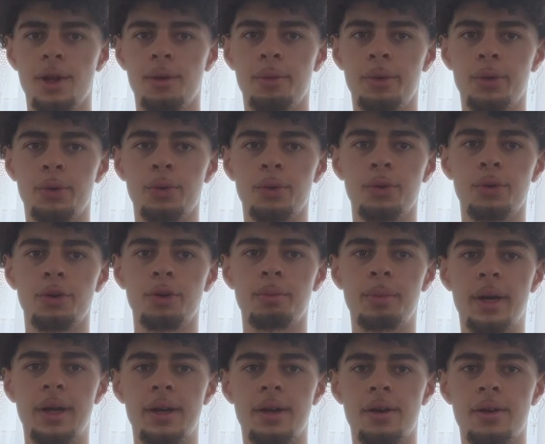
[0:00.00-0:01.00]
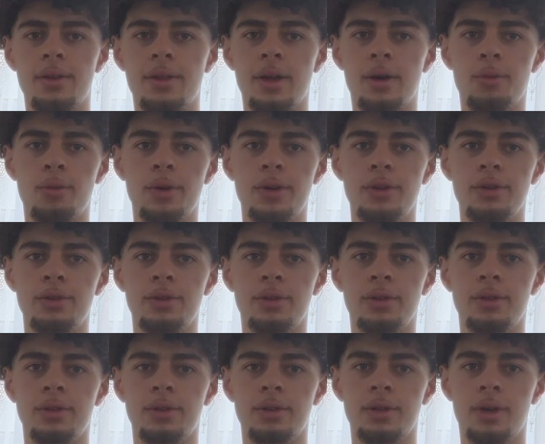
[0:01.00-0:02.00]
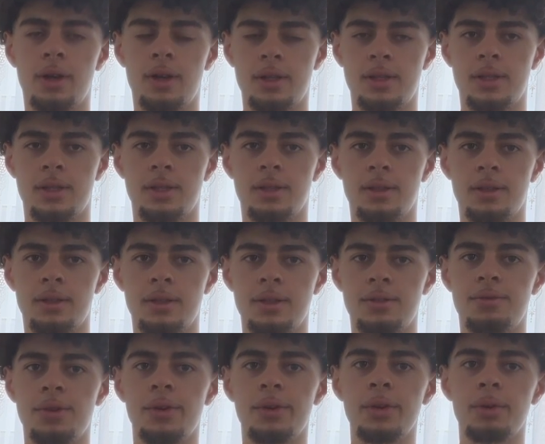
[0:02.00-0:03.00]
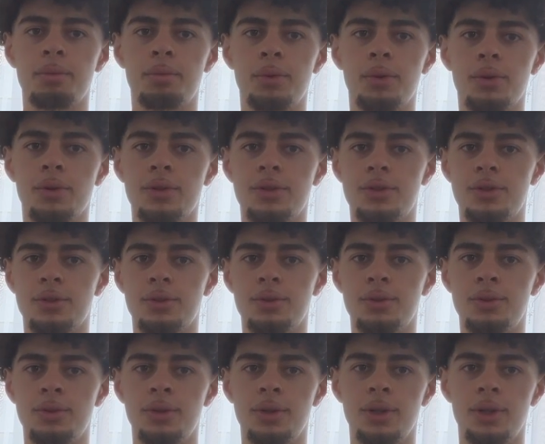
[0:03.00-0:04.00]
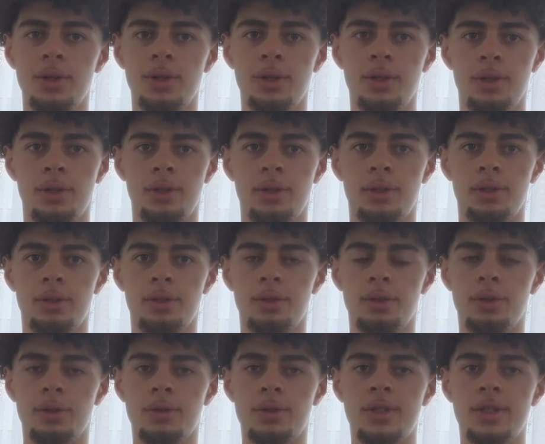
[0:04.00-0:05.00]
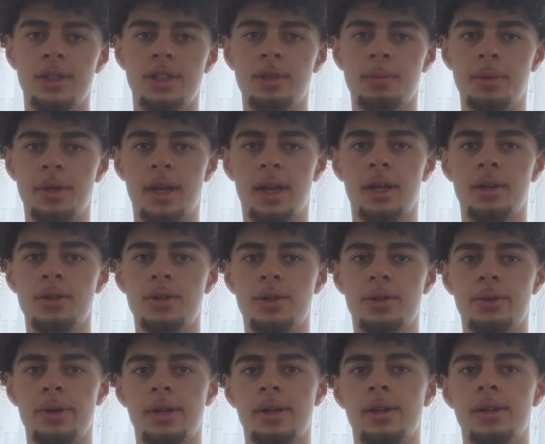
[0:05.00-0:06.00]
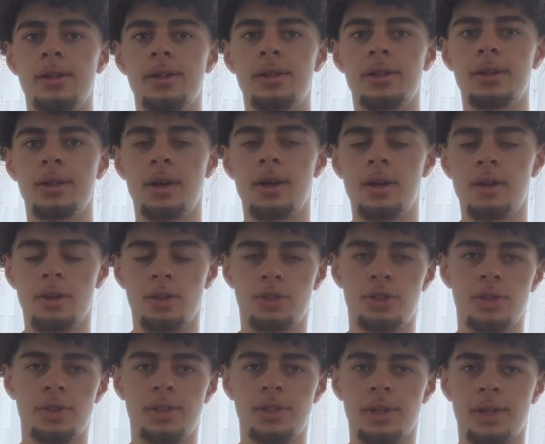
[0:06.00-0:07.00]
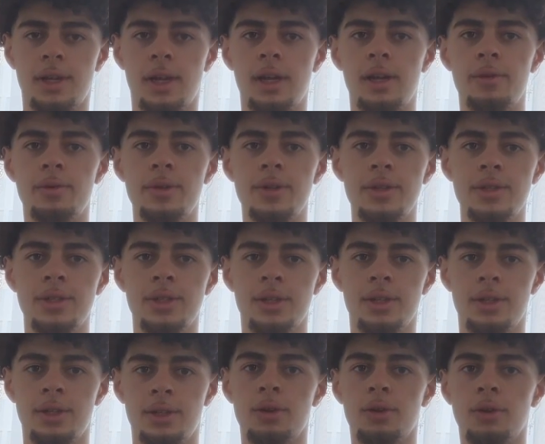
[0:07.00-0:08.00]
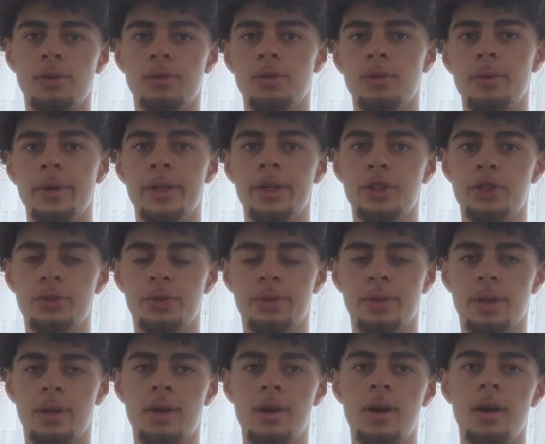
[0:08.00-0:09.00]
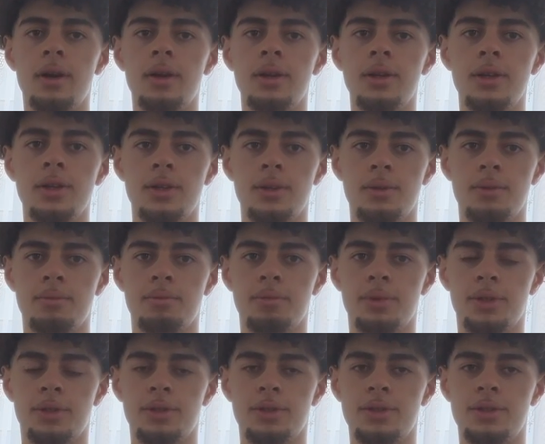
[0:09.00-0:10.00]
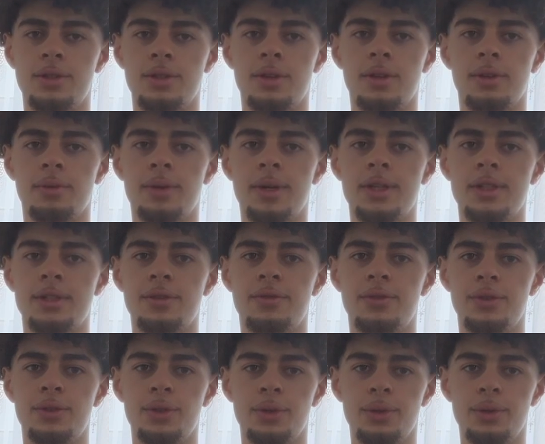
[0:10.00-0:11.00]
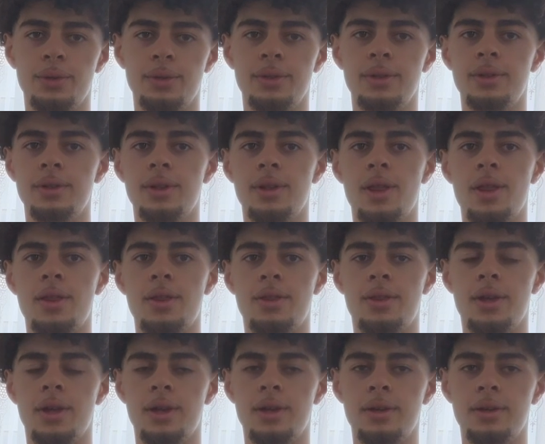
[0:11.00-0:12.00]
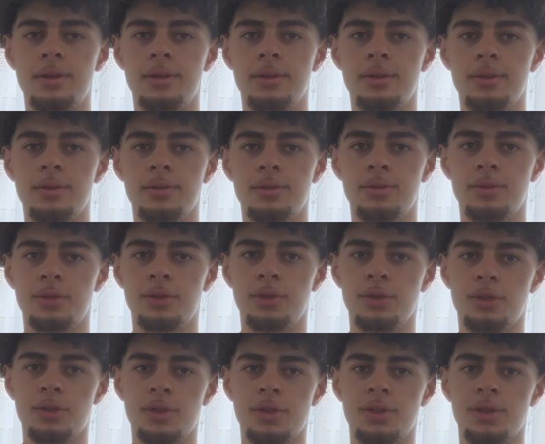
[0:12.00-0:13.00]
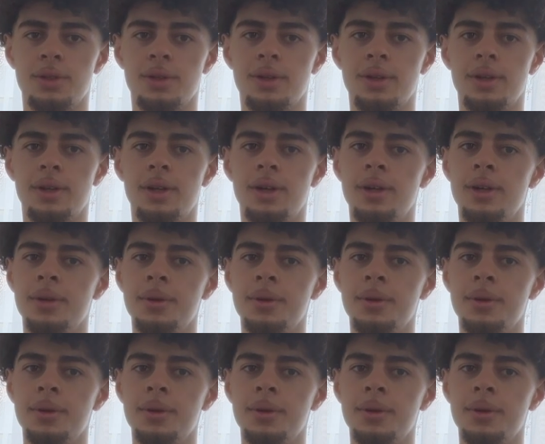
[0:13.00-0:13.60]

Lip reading: We all know by now that when you're cutting, it's very important to, set up your calories correctly and adjust your calories along the way during the cut. Because otherwise, if you don't, then you're just not gonna,